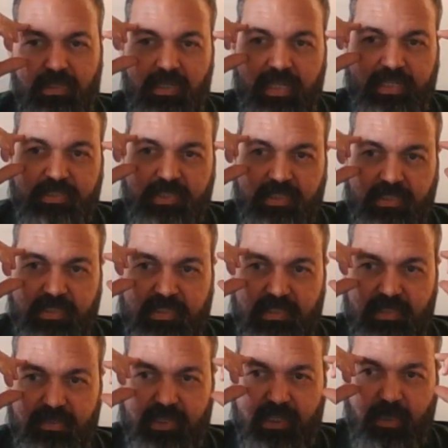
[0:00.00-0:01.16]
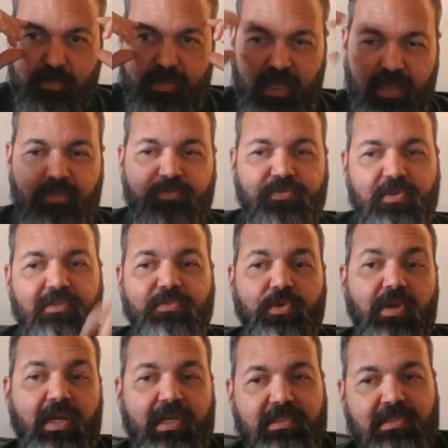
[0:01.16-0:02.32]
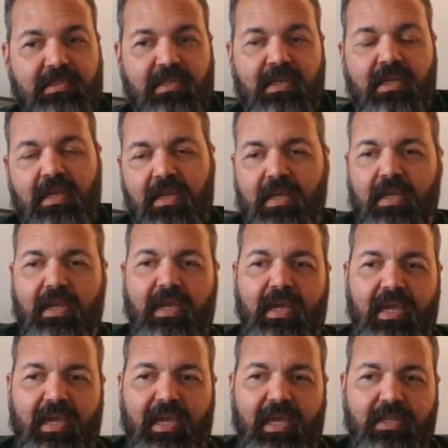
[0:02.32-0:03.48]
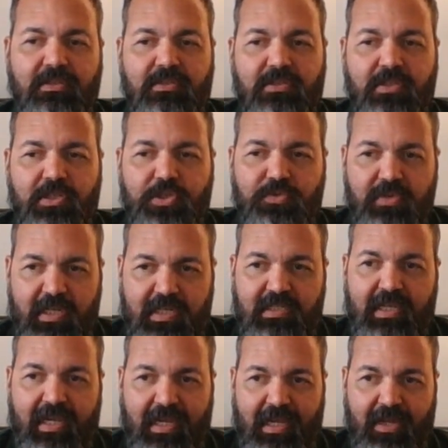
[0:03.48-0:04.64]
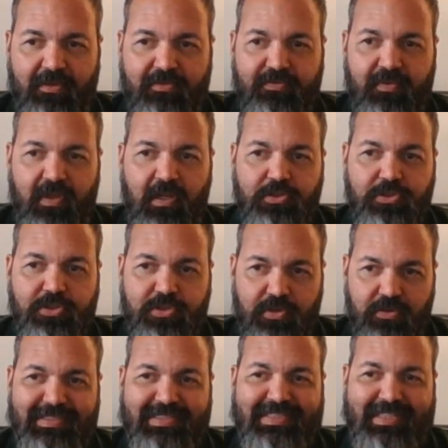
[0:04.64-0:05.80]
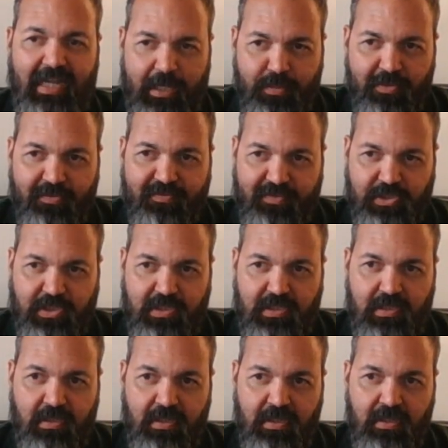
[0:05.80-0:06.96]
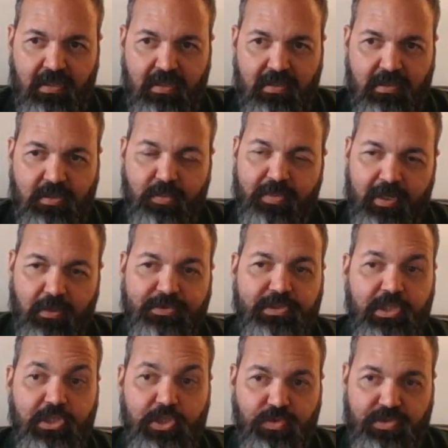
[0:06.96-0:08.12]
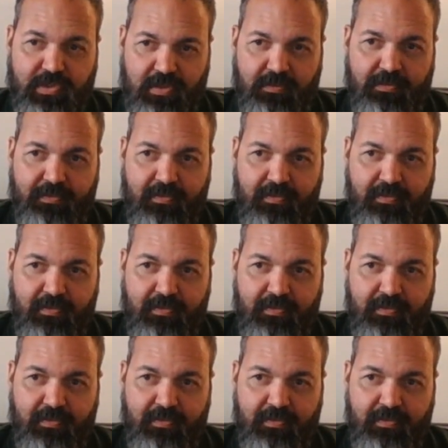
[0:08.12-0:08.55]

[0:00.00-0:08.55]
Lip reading: lenses that come down in front of your eyes. And you need to have a certain type of vision to be able to use them.